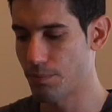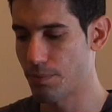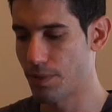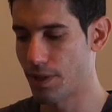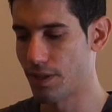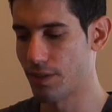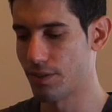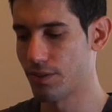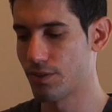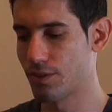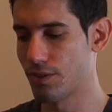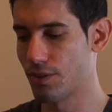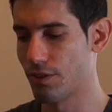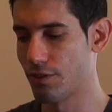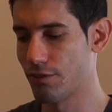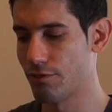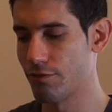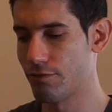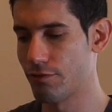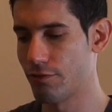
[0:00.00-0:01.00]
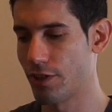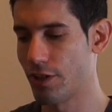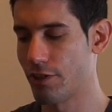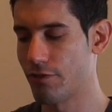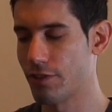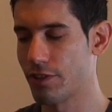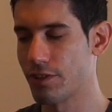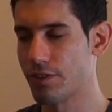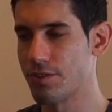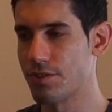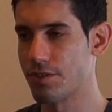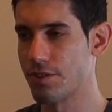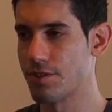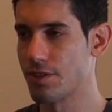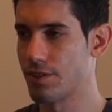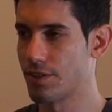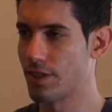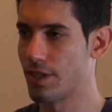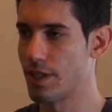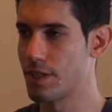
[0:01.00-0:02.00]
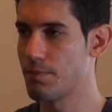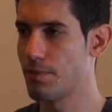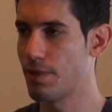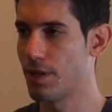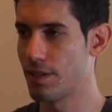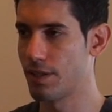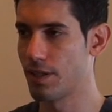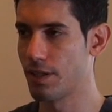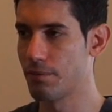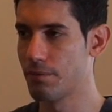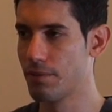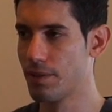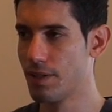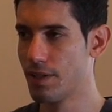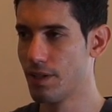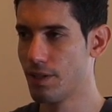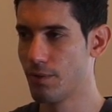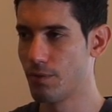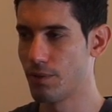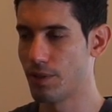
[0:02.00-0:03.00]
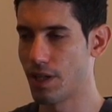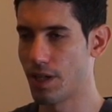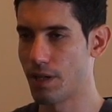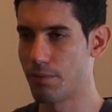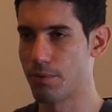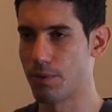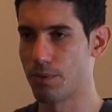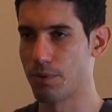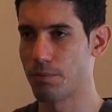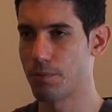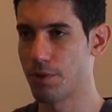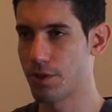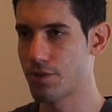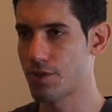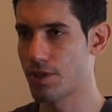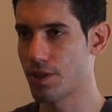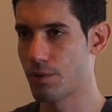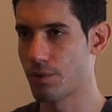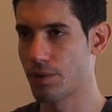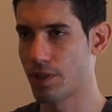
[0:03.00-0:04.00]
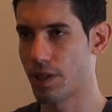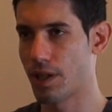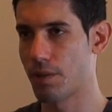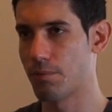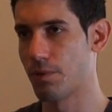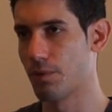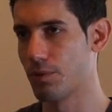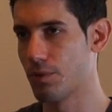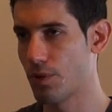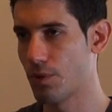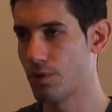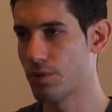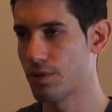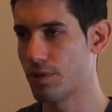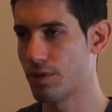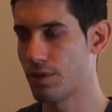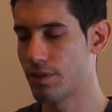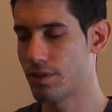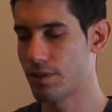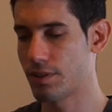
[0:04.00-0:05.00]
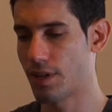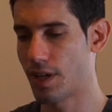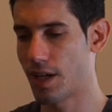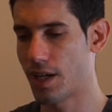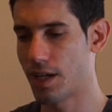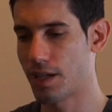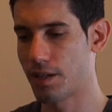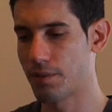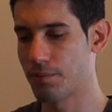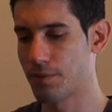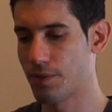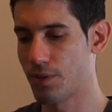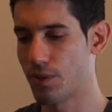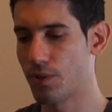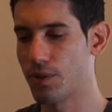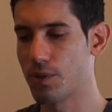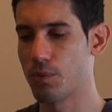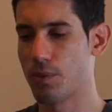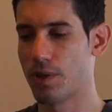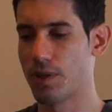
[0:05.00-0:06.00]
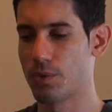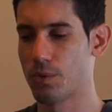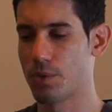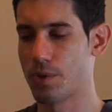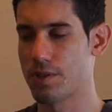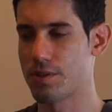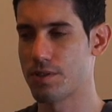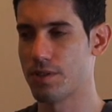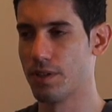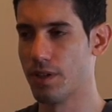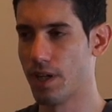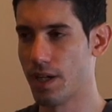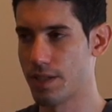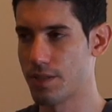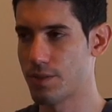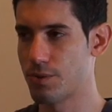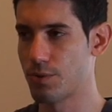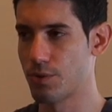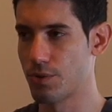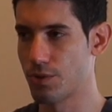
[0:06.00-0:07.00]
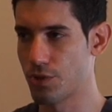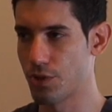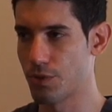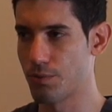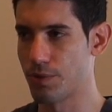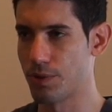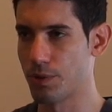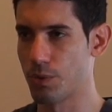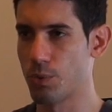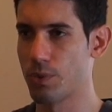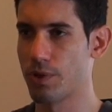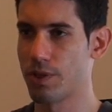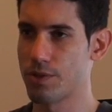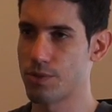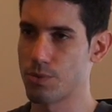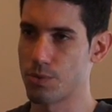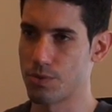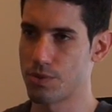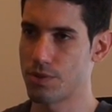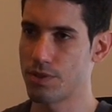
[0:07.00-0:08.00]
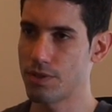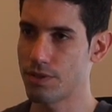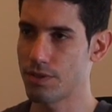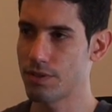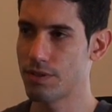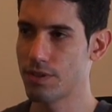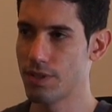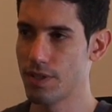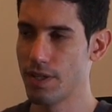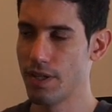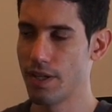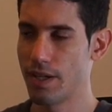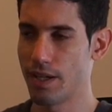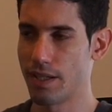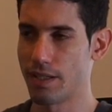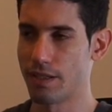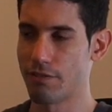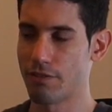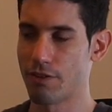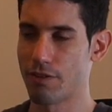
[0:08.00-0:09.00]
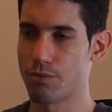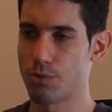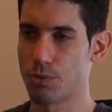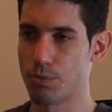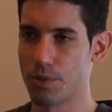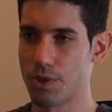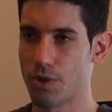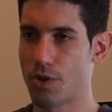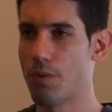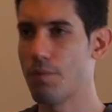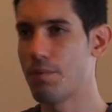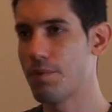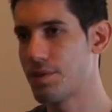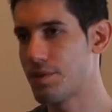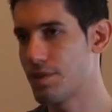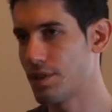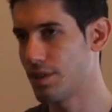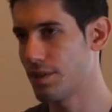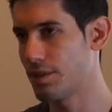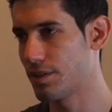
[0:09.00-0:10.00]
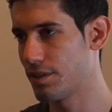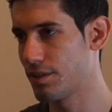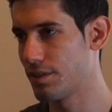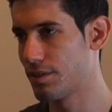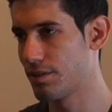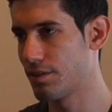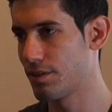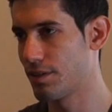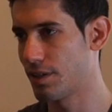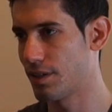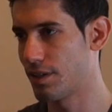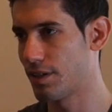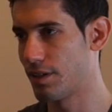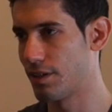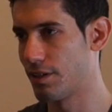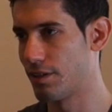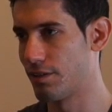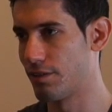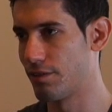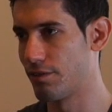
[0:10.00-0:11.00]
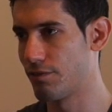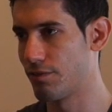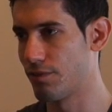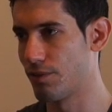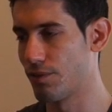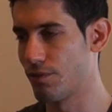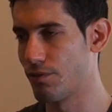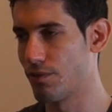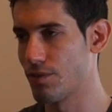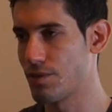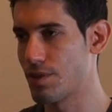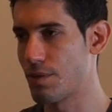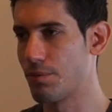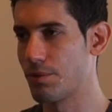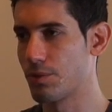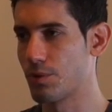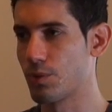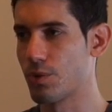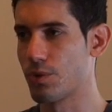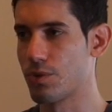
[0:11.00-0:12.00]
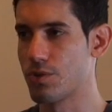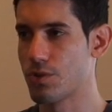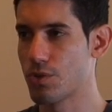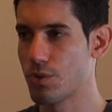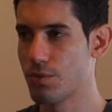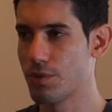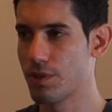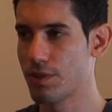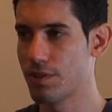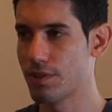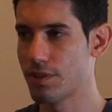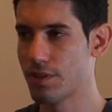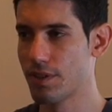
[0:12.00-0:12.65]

part of having this decentralized paradigm. When I upload a picture, when I upload content, I'm the only one who has the rights to determine who gets to see it and if I have to be compensated uh, for, for someone to consume it.